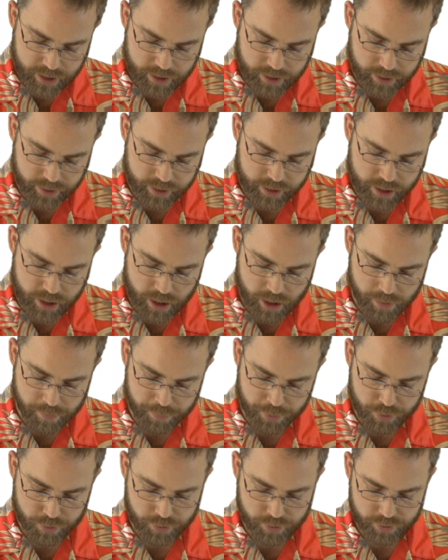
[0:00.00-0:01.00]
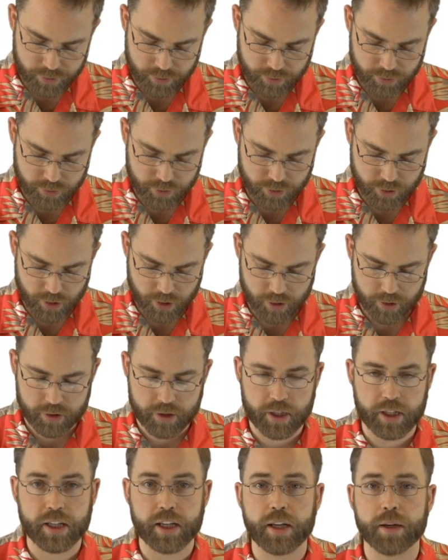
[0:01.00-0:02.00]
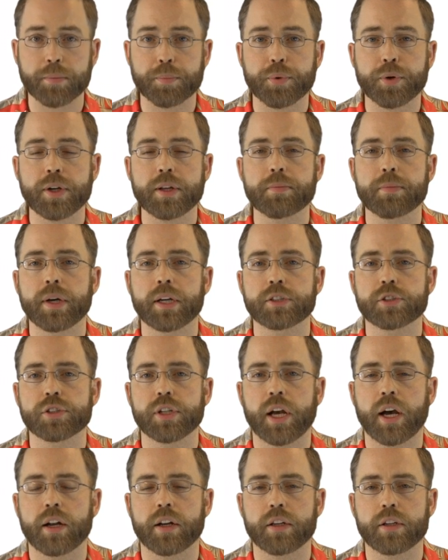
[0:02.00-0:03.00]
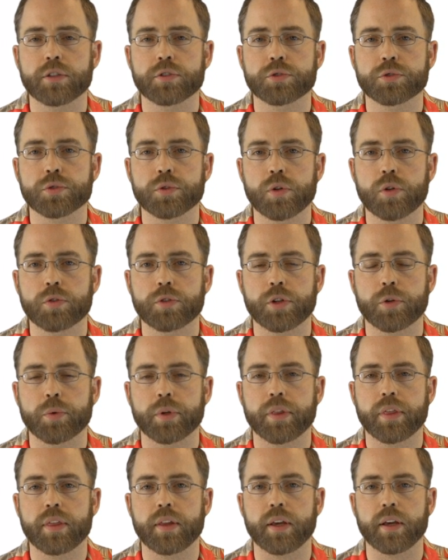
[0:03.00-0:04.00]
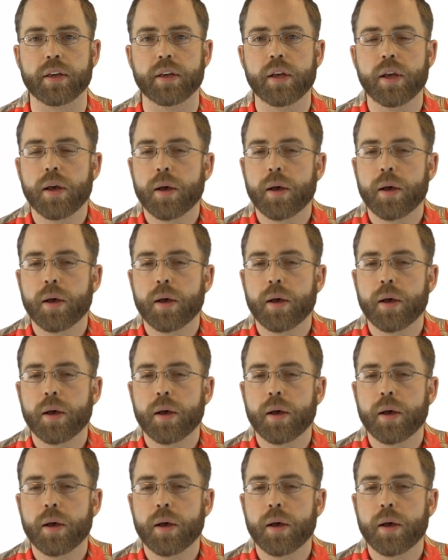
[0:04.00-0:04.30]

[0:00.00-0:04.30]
the numbers start to get pretty much out of control, you would think.